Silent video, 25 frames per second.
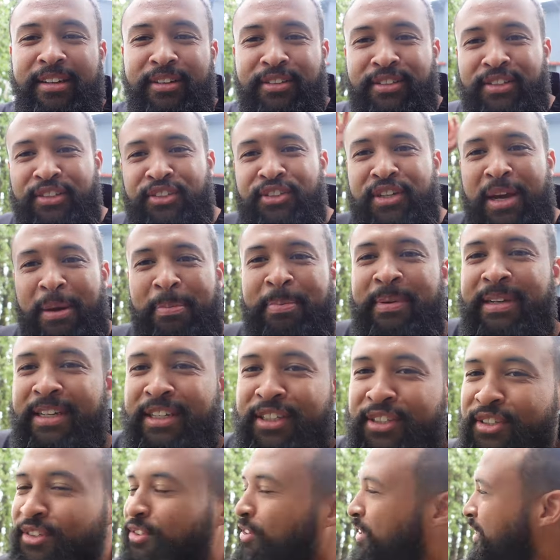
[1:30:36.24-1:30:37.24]
lots of
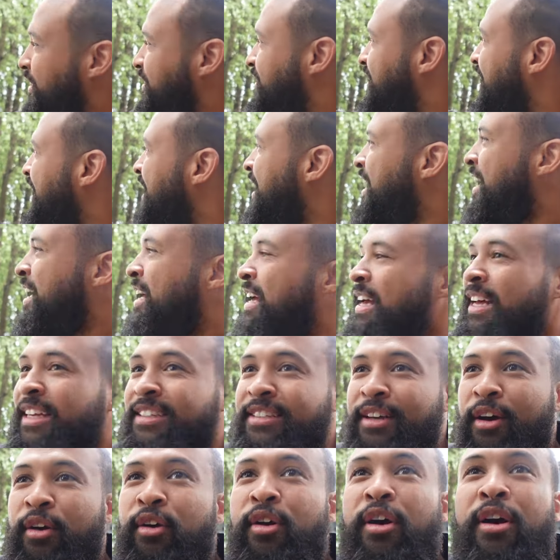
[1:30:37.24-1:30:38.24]
Japanese trees.
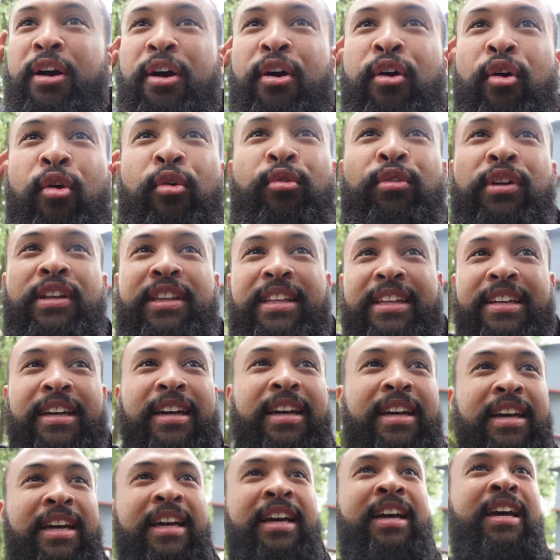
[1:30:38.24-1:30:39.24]
So all of the